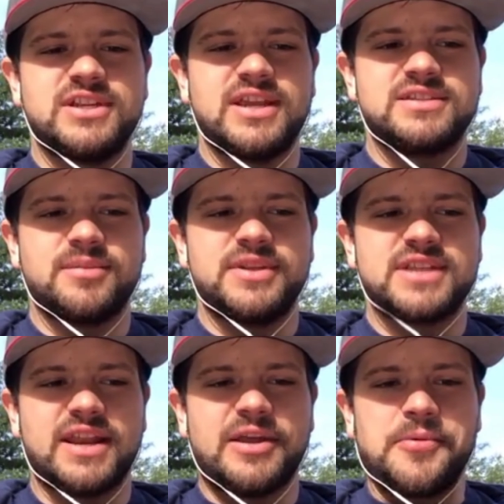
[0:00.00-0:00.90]
Somebody's
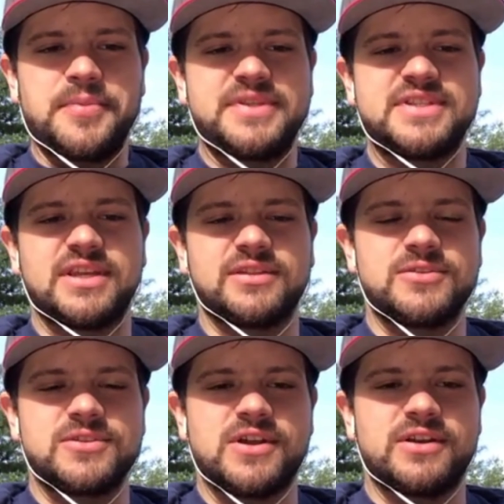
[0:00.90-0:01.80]
got to help me stick those
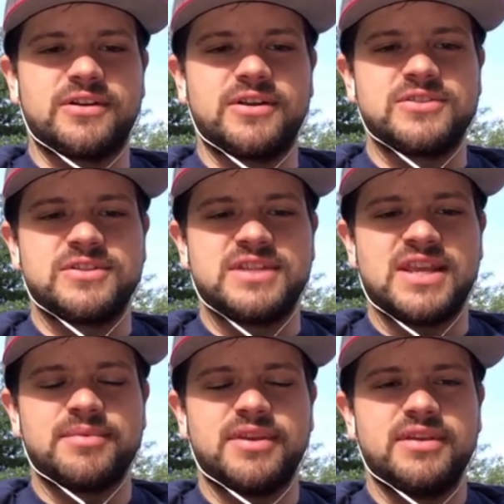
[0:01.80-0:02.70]
on, or else it'd take me
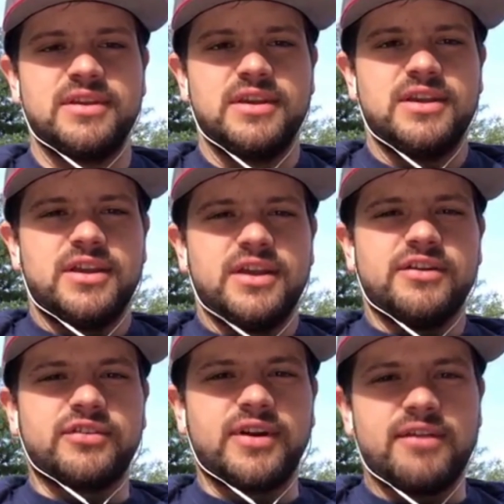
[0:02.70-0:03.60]

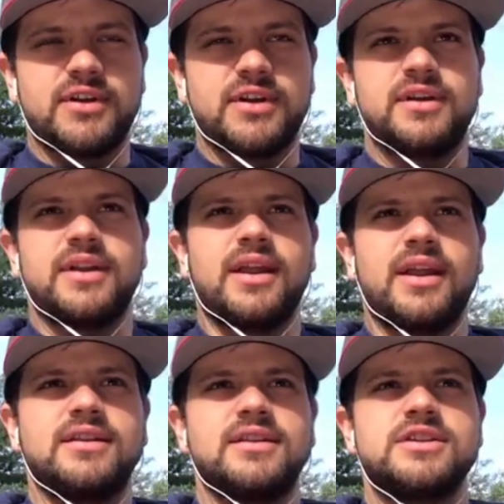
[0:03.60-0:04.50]
forever. And
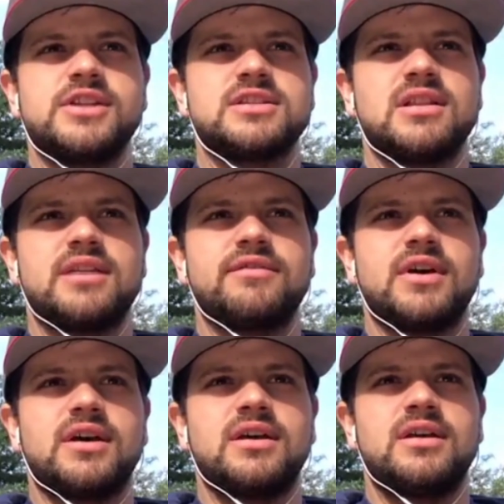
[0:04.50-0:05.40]
she does a lot of
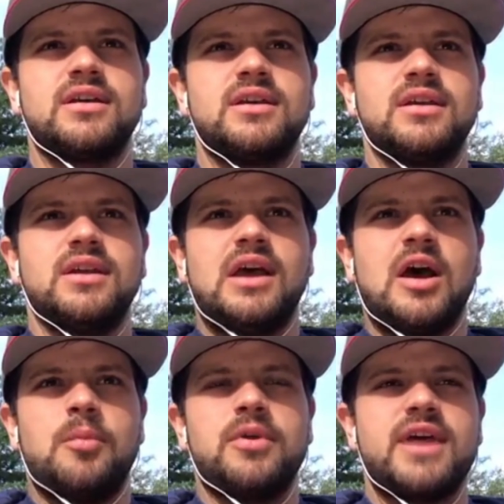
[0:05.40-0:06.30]

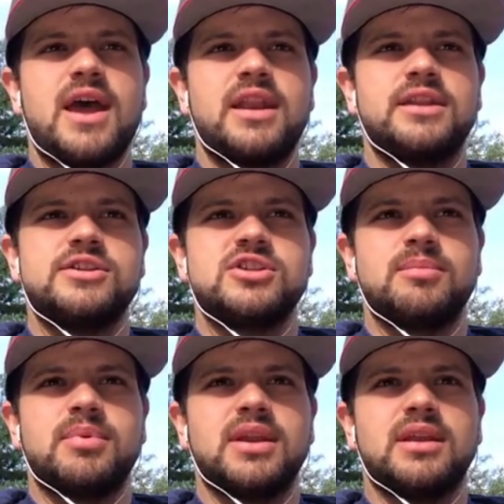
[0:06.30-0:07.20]
help with that and
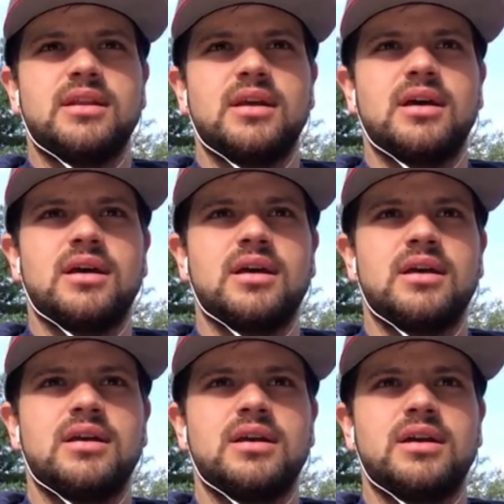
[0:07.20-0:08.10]
shipping, and
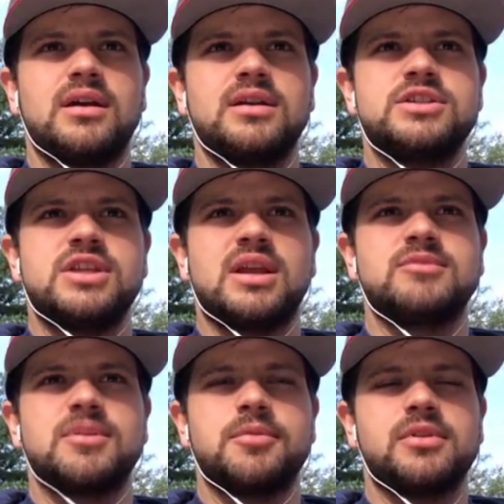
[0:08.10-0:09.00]
she
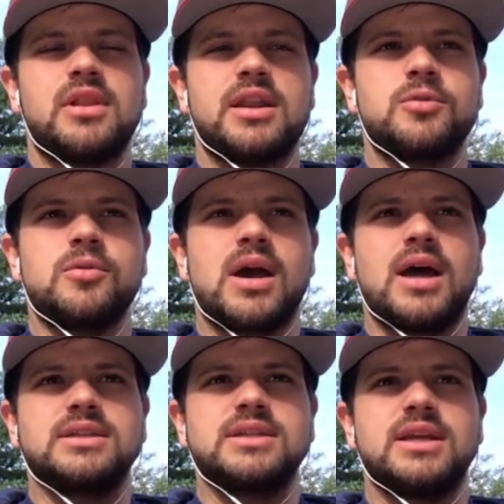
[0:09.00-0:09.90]
comes up with a lot of cool
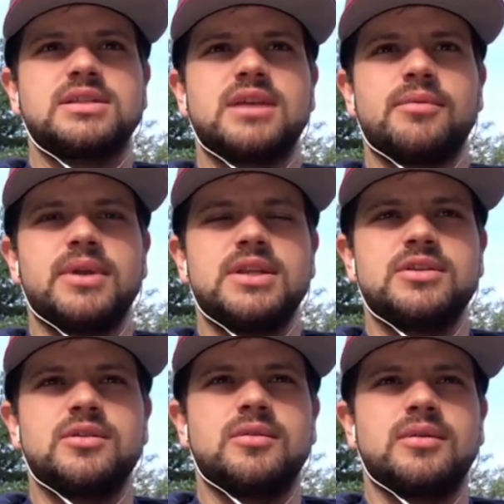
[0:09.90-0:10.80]
contests that we
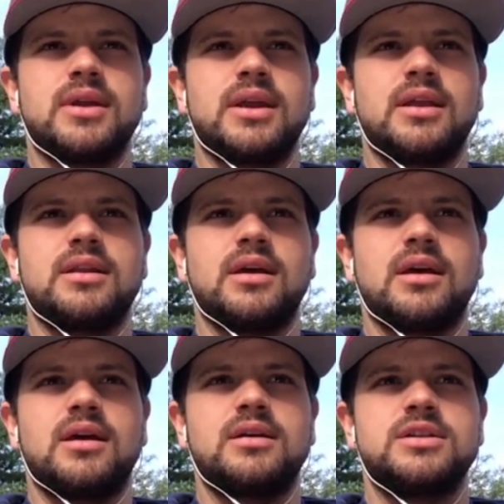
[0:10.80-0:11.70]
do, and
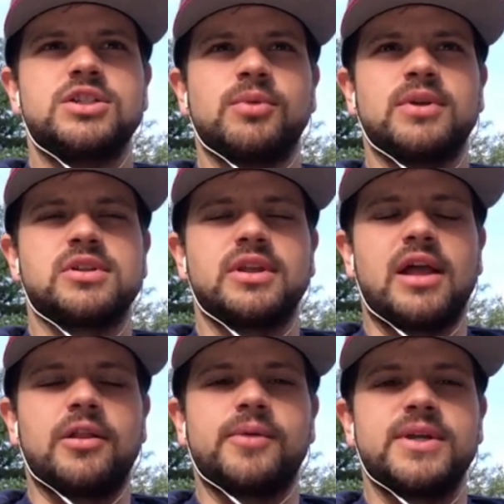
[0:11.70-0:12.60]
she works on the
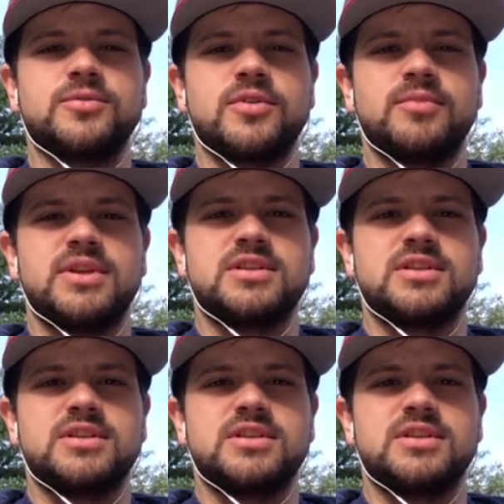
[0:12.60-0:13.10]
colorways with me.